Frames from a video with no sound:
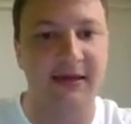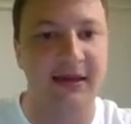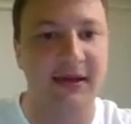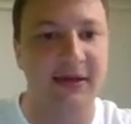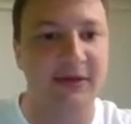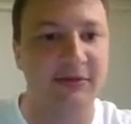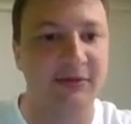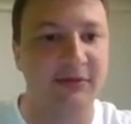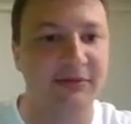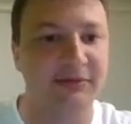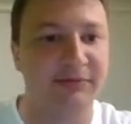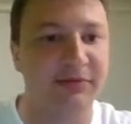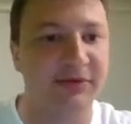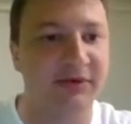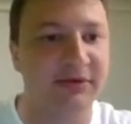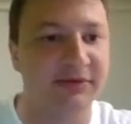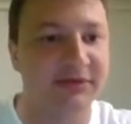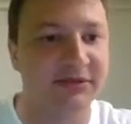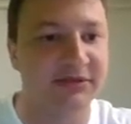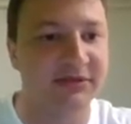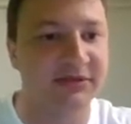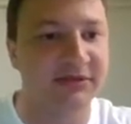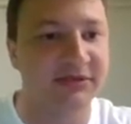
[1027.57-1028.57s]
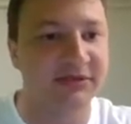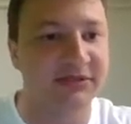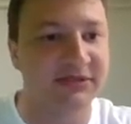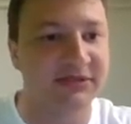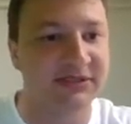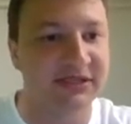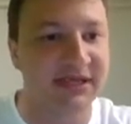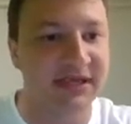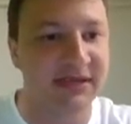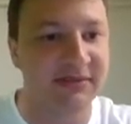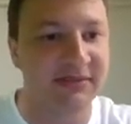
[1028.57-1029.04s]
now we're pretty much going to do the
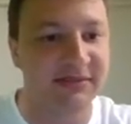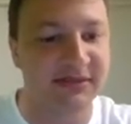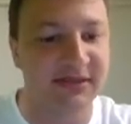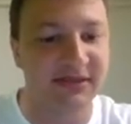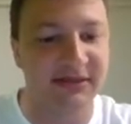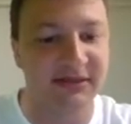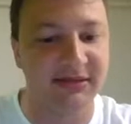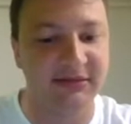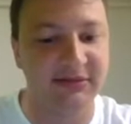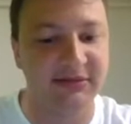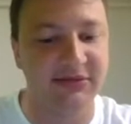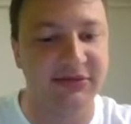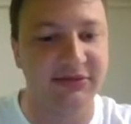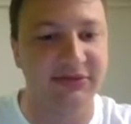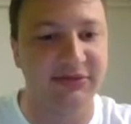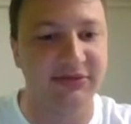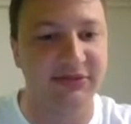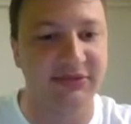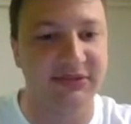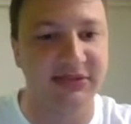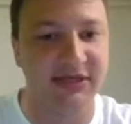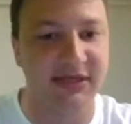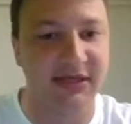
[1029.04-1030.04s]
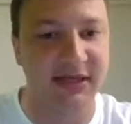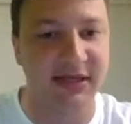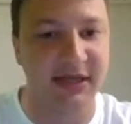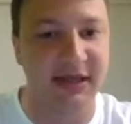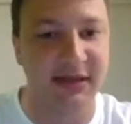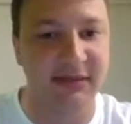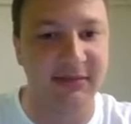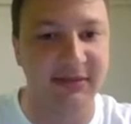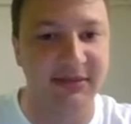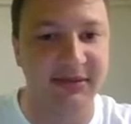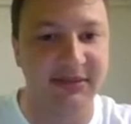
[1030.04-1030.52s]
same thing, so we're just going to
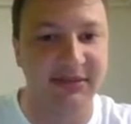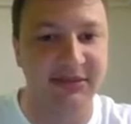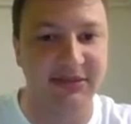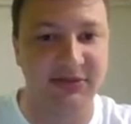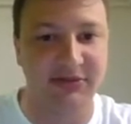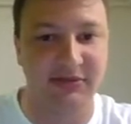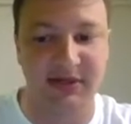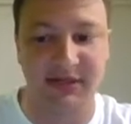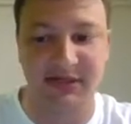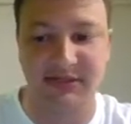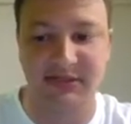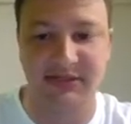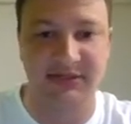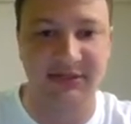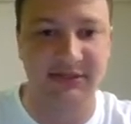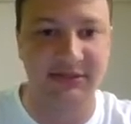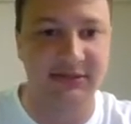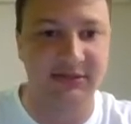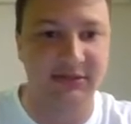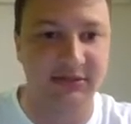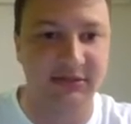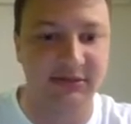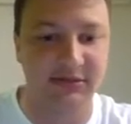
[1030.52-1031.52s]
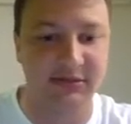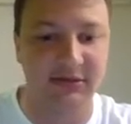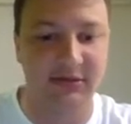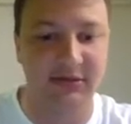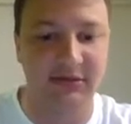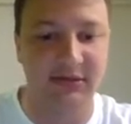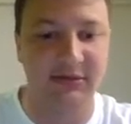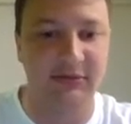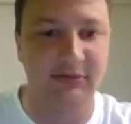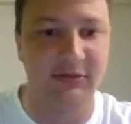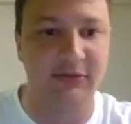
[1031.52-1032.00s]
copy this twice.
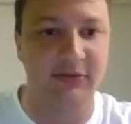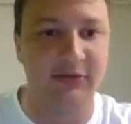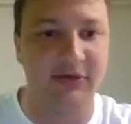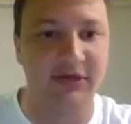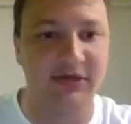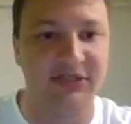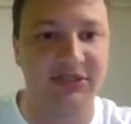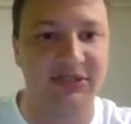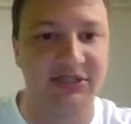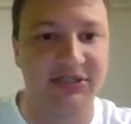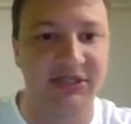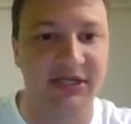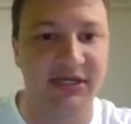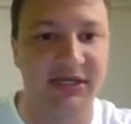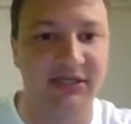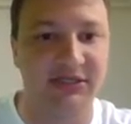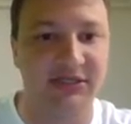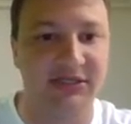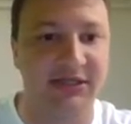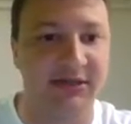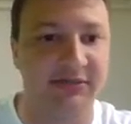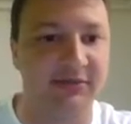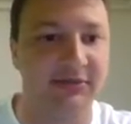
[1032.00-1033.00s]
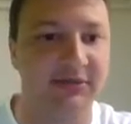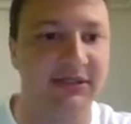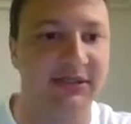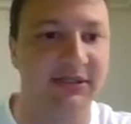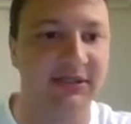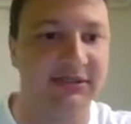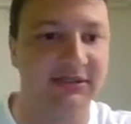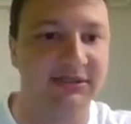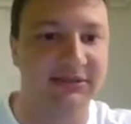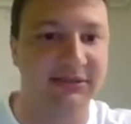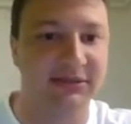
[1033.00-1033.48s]
We're going to change a couple
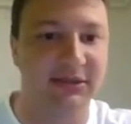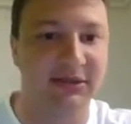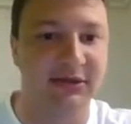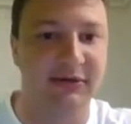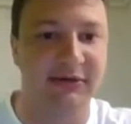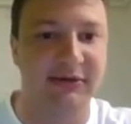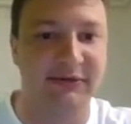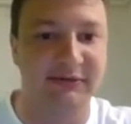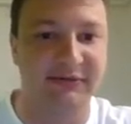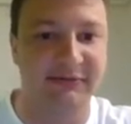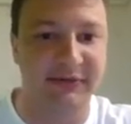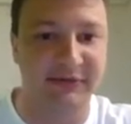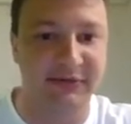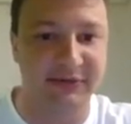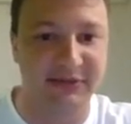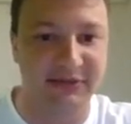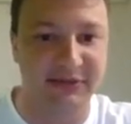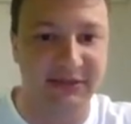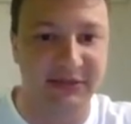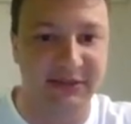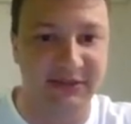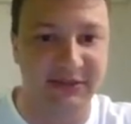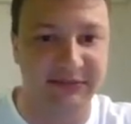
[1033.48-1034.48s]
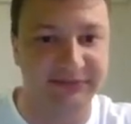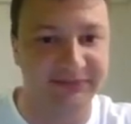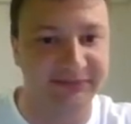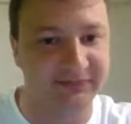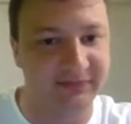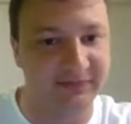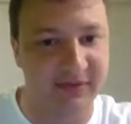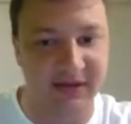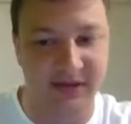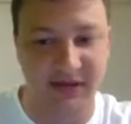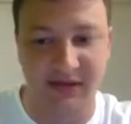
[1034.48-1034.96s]
things. First,
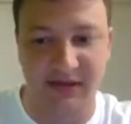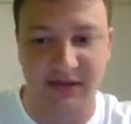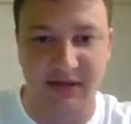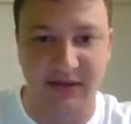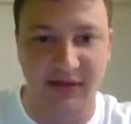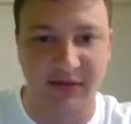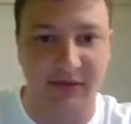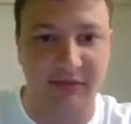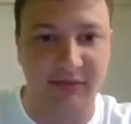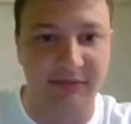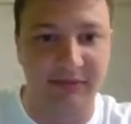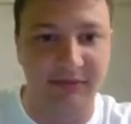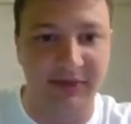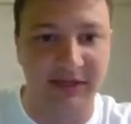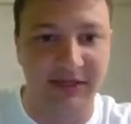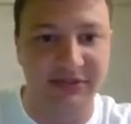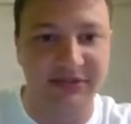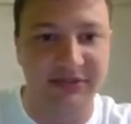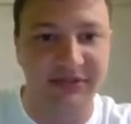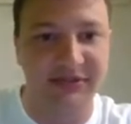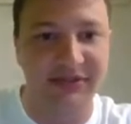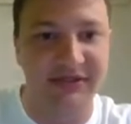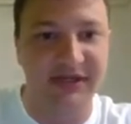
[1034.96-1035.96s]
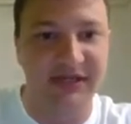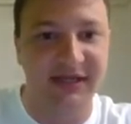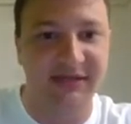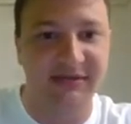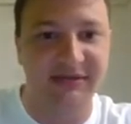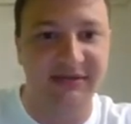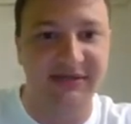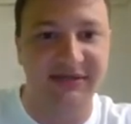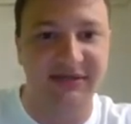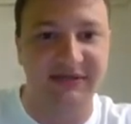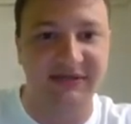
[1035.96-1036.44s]
make sure the
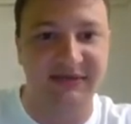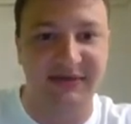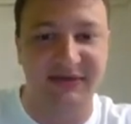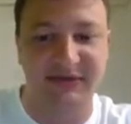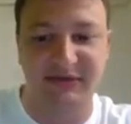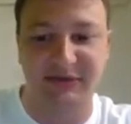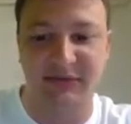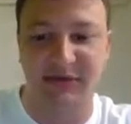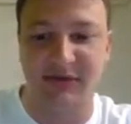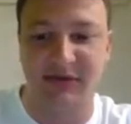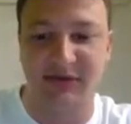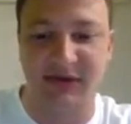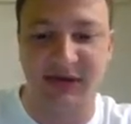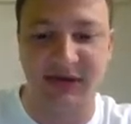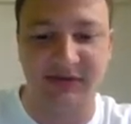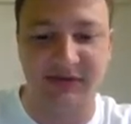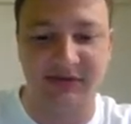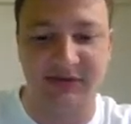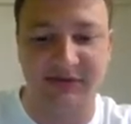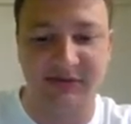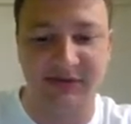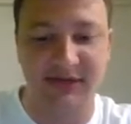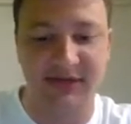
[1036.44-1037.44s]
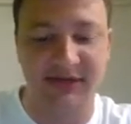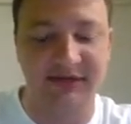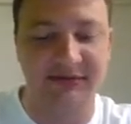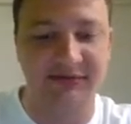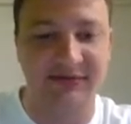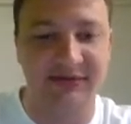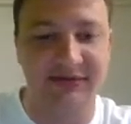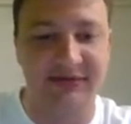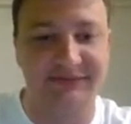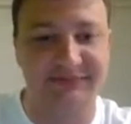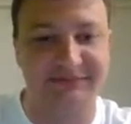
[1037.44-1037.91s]
name's different. We don't got three
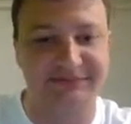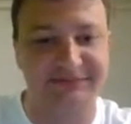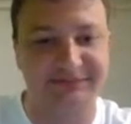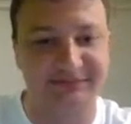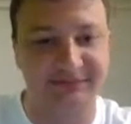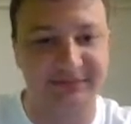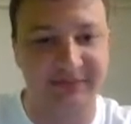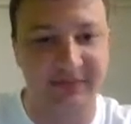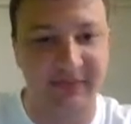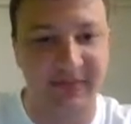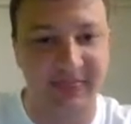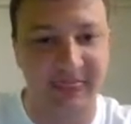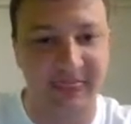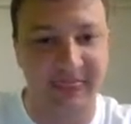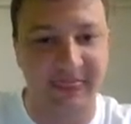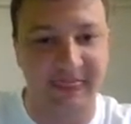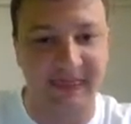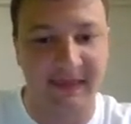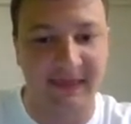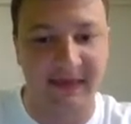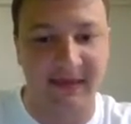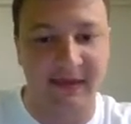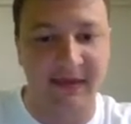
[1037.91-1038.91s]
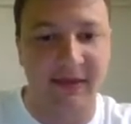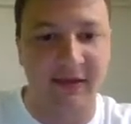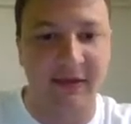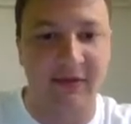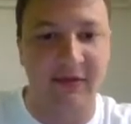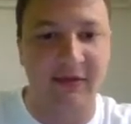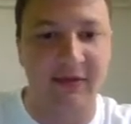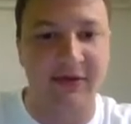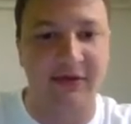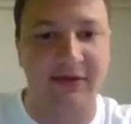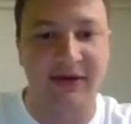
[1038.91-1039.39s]
different,
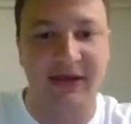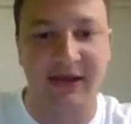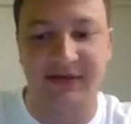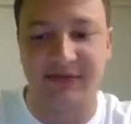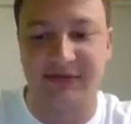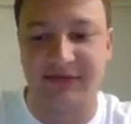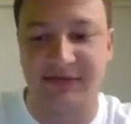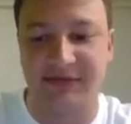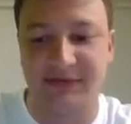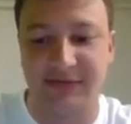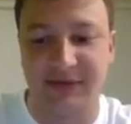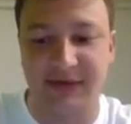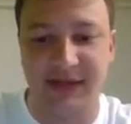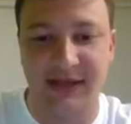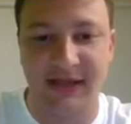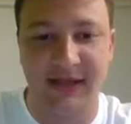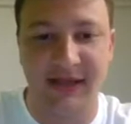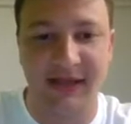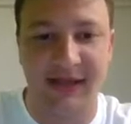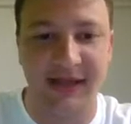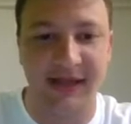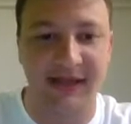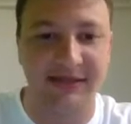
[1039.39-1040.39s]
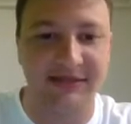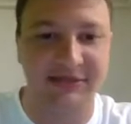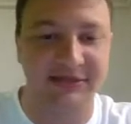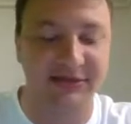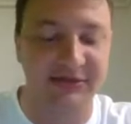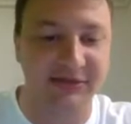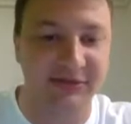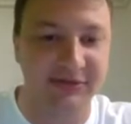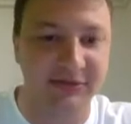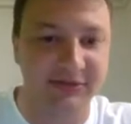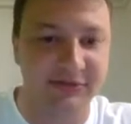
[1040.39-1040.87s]
we don't have three
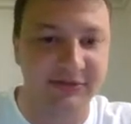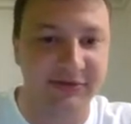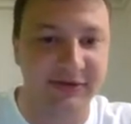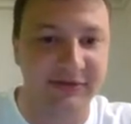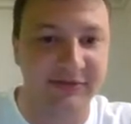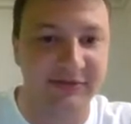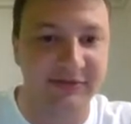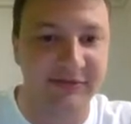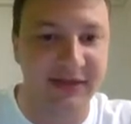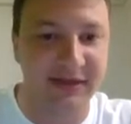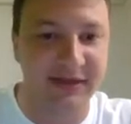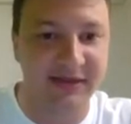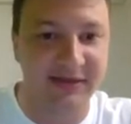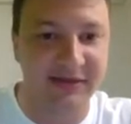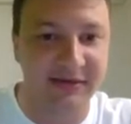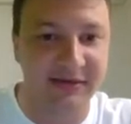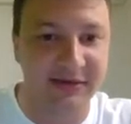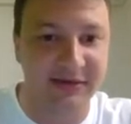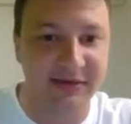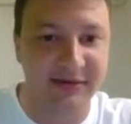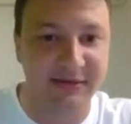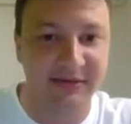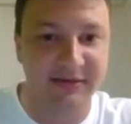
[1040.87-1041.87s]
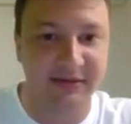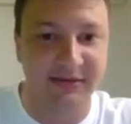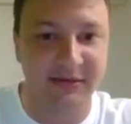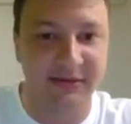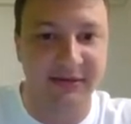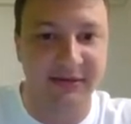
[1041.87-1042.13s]
acetones, we have a methanol,